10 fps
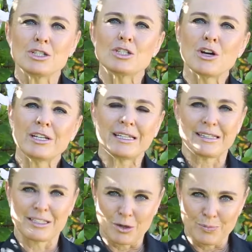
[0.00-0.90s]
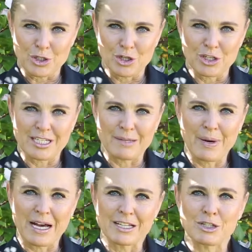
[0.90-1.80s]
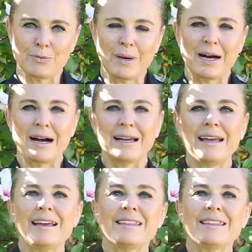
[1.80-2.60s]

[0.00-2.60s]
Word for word: Don't let this opportunity pass you by.